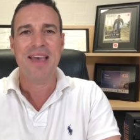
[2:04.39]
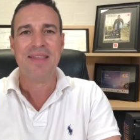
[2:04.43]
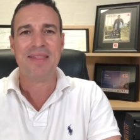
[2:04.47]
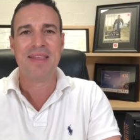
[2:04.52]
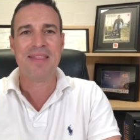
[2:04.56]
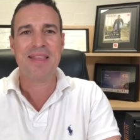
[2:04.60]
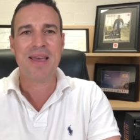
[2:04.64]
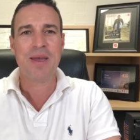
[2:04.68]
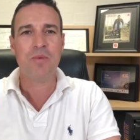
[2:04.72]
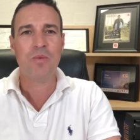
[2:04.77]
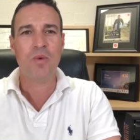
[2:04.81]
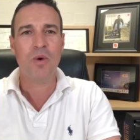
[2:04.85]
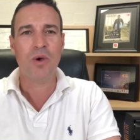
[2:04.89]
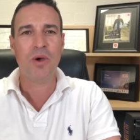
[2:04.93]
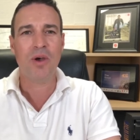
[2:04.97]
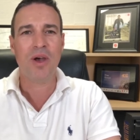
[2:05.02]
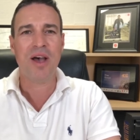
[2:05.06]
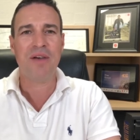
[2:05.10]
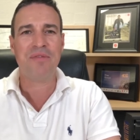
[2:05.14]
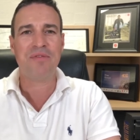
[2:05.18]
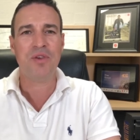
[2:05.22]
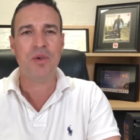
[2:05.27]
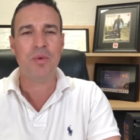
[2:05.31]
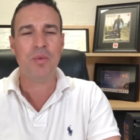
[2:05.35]
than they were
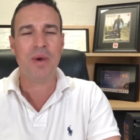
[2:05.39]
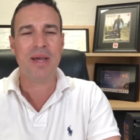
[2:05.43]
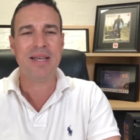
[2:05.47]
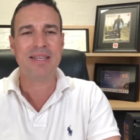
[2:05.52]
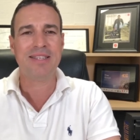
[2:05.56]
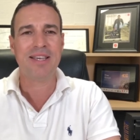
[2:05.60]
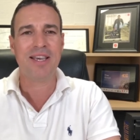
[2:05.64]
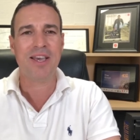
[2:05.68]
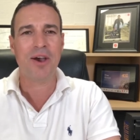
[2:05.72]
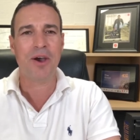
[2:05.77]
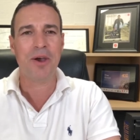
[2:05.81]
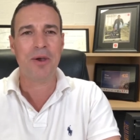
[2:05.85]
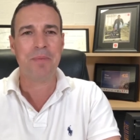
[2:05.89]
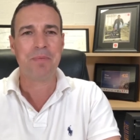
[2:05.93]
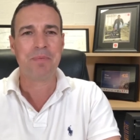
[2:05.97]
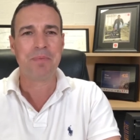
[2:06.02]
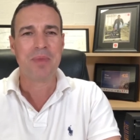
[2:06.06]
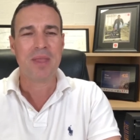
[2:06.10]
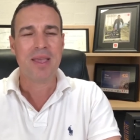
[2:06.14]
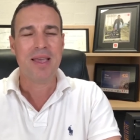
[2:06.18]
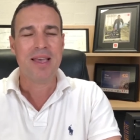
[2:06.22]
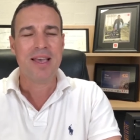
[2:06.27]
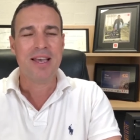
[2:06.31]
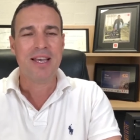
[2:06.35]
a few weeks ago.
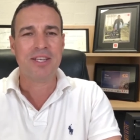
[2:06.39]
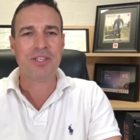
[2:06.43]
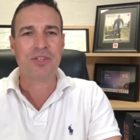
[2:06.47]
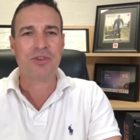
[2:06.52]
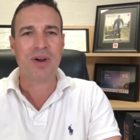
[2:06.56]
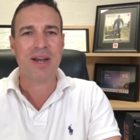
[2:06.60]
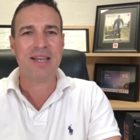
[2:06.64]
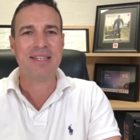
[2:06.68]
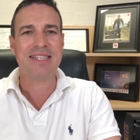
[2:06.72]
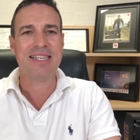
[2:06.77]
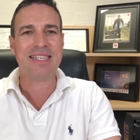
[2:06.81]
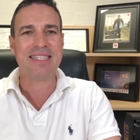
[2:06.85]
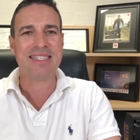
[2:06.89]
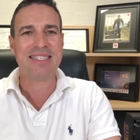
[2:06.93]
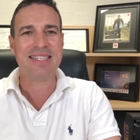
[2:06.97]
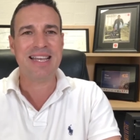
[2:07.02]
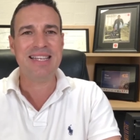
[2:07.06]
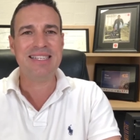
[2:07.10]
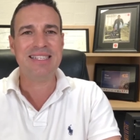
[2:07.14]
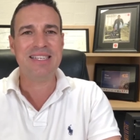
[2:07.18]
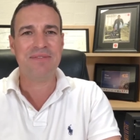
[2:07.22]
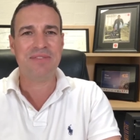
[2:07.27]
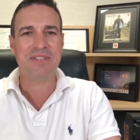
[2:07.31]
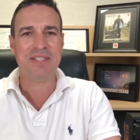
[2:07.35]
Australia's
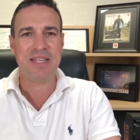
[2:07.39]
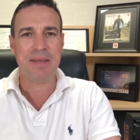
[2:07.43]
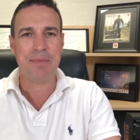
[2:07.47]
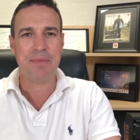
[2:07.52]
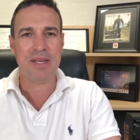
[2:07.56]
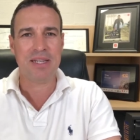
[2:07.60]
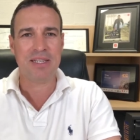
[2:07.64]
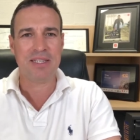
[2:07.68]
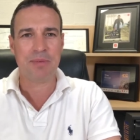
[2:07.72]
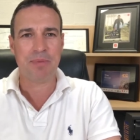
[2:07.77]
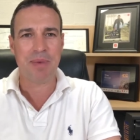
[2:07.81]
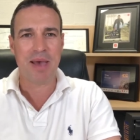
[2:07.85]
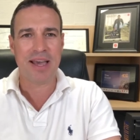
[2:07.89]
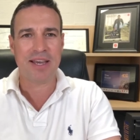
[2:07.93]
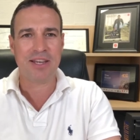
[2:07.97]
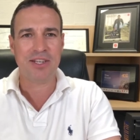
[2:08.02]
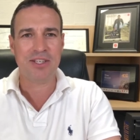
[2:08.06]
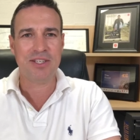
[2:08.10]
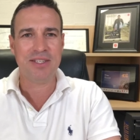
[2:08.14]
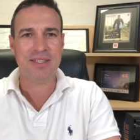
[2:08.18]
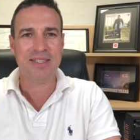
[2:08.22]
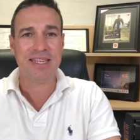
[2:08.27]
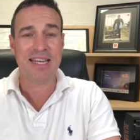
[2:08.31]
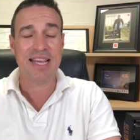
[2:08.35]
extensive stimulus
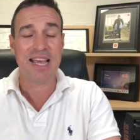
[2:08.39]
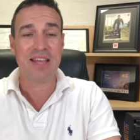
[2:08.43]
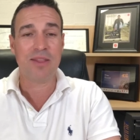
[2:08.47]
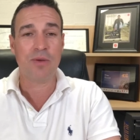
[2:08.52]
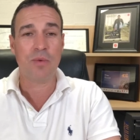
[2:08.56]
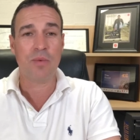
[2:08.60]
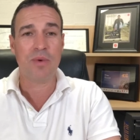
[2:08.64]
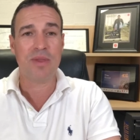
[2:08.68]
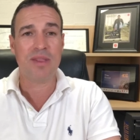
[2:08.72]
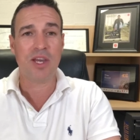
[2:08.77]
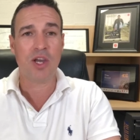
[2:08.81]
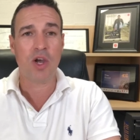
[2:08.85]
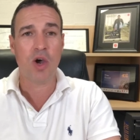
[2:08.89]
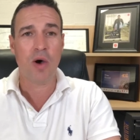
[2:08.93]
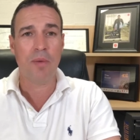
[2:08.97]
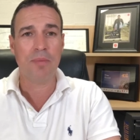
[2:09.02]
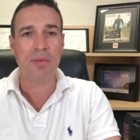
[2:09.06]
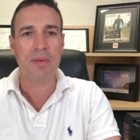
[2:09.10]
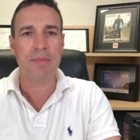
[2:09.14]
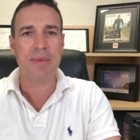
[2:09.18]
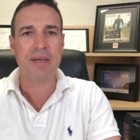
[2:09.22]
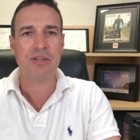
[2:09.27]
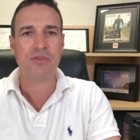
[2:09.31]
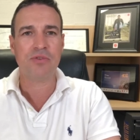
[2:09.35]
packages, together with the
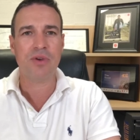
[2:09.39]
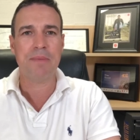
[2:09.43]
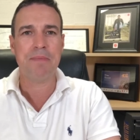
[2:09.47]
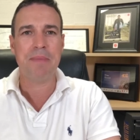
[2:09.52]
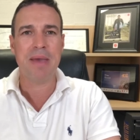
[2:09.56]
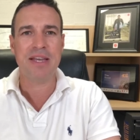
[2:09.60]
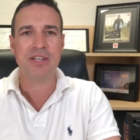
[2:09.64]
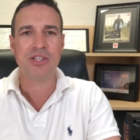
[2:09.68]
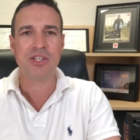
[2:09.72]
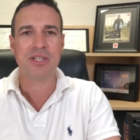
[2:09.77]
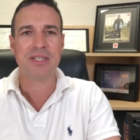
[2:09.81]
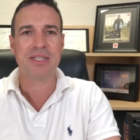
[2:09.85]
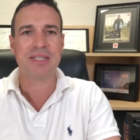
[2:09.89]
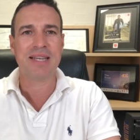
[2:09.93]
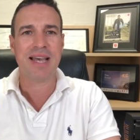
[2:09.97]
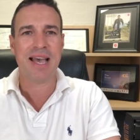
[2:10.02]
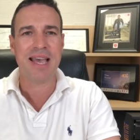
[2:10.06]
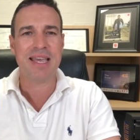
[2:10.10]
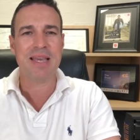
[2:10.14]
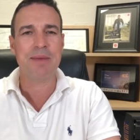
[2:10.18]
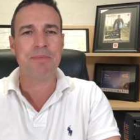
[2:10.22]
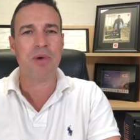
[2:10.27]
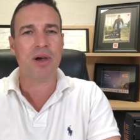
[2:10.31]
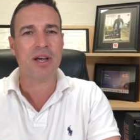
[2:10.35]
complementary measures
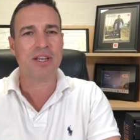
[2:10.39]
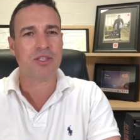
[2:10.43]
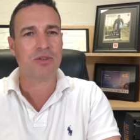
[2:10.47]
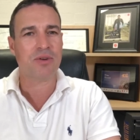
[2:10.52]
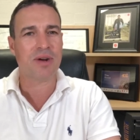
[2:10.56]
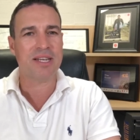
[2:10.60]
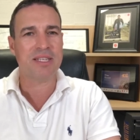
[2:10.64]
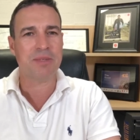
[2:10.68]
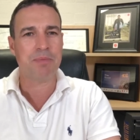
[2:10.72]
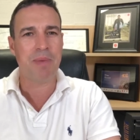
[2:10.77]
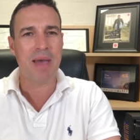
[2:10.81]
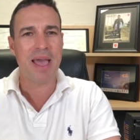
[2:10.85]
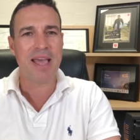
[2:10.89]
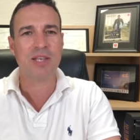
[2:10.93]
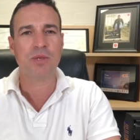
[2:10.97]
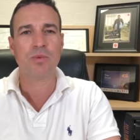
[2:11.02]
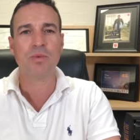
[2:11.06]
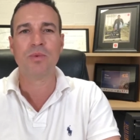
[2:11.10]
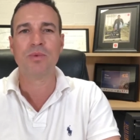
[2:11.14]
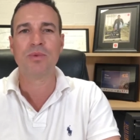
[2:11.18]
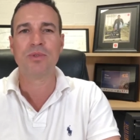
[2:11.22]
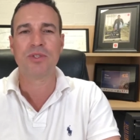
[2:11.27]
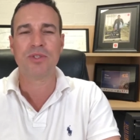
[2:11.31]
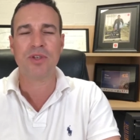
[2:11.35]
taken by Australia's banks,
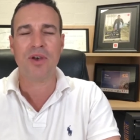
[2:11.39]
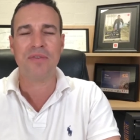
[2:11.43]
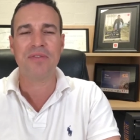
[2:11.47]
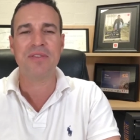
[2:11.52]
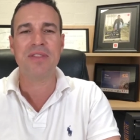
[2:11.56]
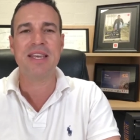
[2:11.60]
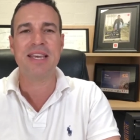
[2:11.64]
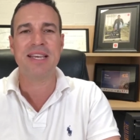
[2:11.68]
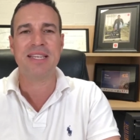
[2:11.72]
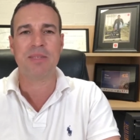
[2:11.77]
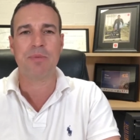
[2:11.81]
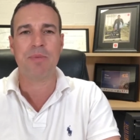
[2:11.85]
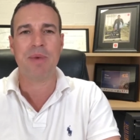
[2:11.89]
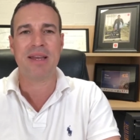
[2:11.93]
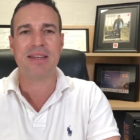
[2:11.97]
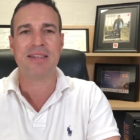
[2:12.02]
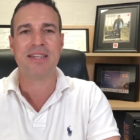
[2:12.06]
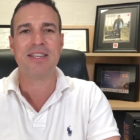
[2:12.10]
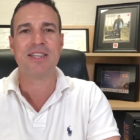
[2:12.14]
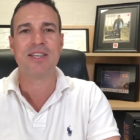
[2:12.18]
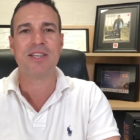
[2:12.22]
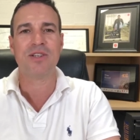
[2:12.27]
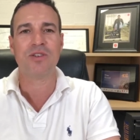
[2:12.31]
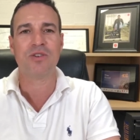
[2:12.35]
will soften the
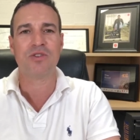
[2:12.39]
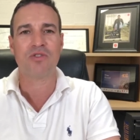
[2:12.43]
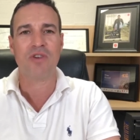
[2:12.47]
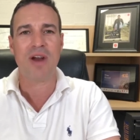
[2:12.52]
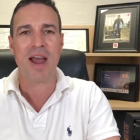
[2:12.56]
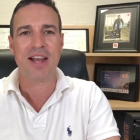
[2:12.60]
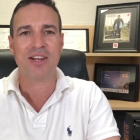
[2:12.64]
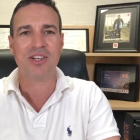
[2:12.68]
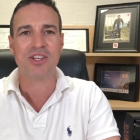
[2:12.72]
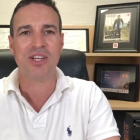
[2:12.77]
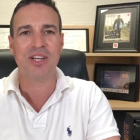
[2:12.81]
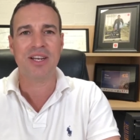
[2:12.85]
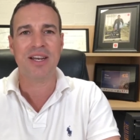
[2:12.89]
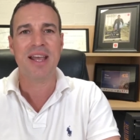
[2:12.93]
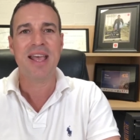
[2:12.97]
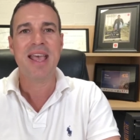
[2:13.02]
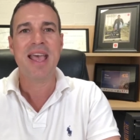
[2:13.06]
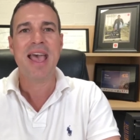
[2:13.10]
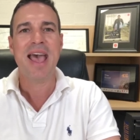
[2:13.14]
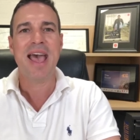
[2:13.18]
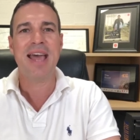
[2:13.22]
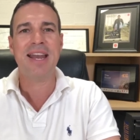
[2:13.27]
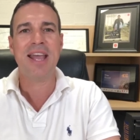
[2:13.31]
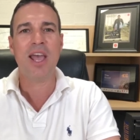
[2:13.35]
expected contraction
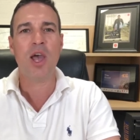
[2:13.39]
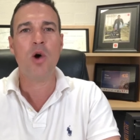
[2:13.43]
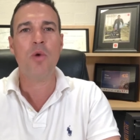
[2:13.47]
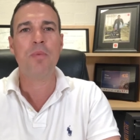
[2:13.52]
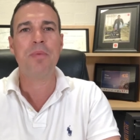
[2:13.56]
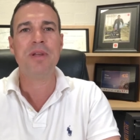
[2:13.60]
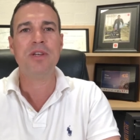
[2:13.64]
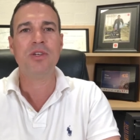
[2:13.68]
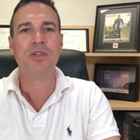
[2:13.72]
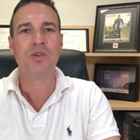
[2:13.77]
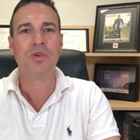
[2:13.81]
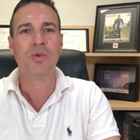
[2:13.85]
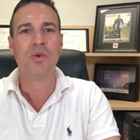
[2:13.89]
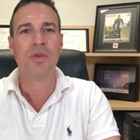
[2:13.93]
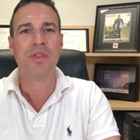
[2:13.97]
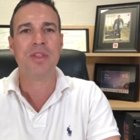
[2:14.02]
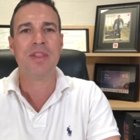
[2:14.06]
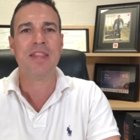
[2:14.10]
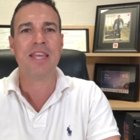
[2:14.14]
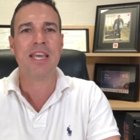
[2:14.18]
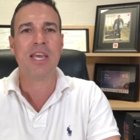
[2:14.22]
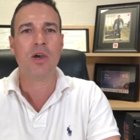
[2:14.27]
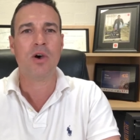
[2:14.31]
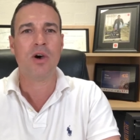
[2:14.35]
and help ensure
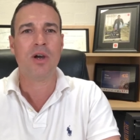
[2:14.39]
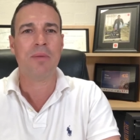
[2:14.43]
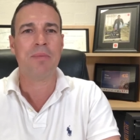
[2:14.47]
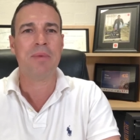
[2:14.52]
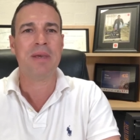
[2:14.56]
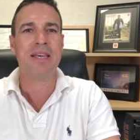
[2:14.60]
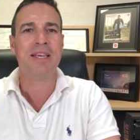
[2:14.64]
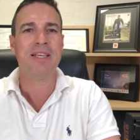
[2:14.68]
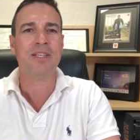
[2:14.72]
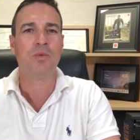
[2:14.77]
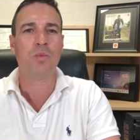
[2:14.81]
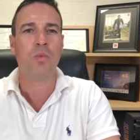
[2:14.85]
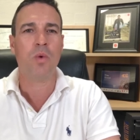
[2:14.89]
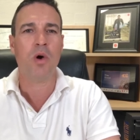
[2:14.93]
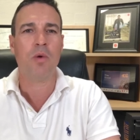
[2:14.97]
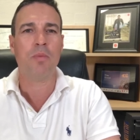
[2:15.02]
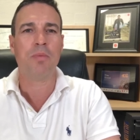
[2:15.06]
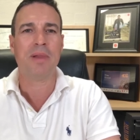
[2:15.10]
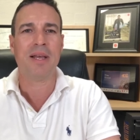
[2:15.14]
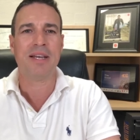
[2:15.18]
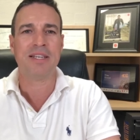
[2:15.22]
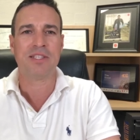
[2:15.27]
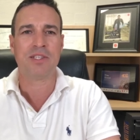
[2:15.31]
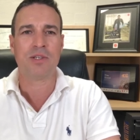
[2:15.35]
that the economy is well
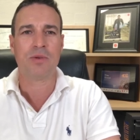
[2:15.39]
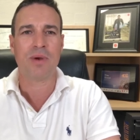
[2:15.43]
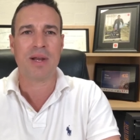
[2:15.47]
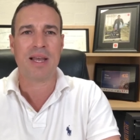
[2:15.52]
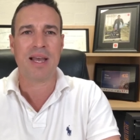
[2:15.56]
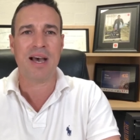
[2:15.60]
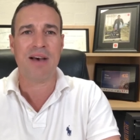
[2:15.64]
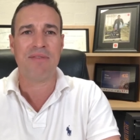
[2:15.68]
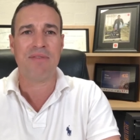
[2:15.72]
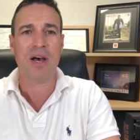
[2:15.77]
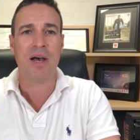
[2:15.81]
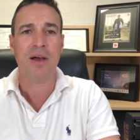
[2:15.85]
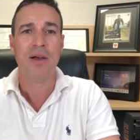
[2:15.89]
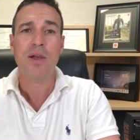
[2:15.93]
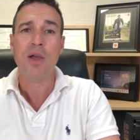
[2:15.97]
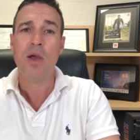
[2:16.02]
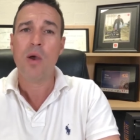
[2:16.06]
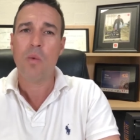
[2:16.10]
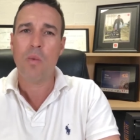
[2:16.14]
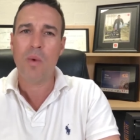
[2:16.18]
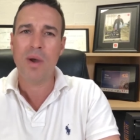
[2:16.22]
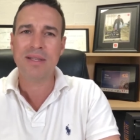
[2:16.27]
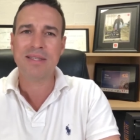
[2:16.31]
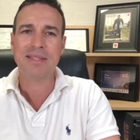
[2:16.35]
placed to recover
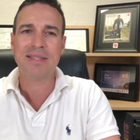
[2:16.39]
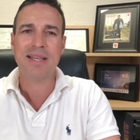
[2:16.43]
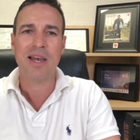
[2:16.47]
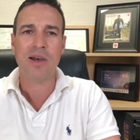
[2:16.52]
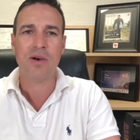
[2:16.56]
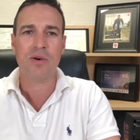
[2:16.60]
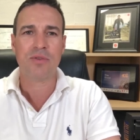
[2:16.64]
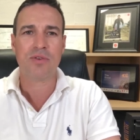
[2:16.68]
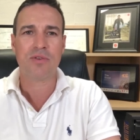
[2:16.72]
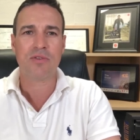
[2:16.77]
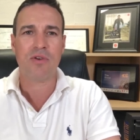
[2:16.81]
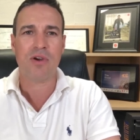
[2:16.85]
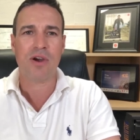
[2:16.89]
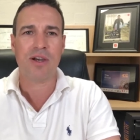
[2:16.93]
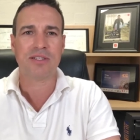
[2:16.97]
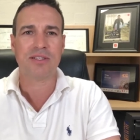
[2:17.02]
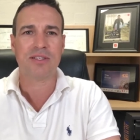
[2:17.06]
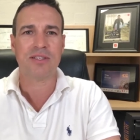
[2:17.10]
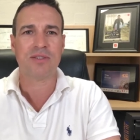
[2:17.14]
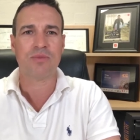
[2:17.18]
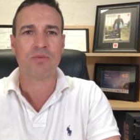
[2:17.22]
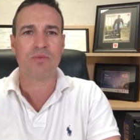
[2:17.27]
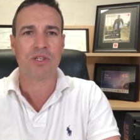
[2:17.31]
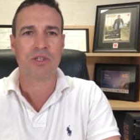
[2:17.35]
once the health
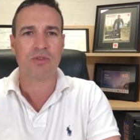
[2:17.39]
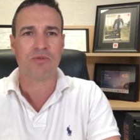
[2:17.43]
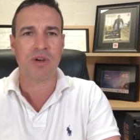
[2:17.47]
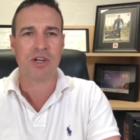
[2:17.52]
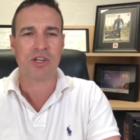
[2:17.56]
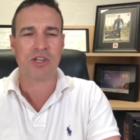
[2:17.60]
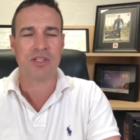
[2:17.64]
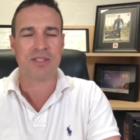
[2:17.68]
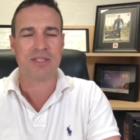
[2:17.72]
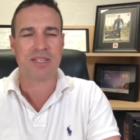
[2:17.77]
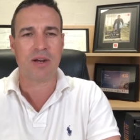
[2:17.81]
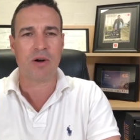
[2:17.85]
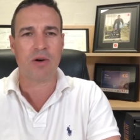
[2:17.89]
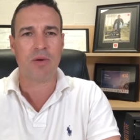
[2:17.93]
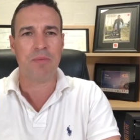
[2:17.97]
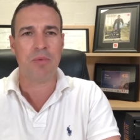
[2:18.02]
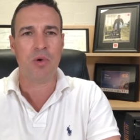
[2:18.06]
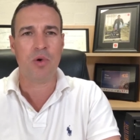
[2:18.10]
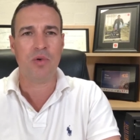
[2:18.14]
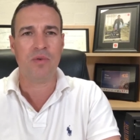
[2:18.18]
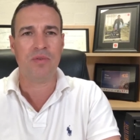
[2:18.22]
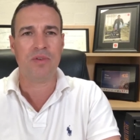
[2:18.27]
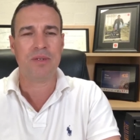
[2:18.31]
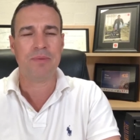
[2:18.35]
crisis restrictions are
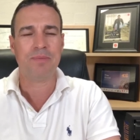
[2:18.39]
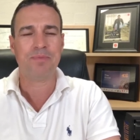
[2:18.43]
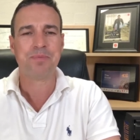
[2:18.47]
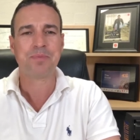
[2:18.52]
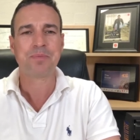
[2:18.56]
removed.